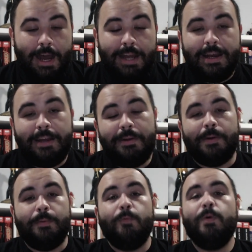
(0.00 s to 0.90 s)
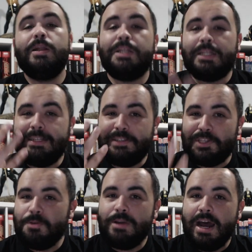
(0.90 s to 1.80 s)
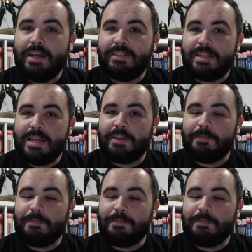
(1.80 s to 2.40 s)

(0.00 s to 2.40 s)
I, I don't know, what did you guys think of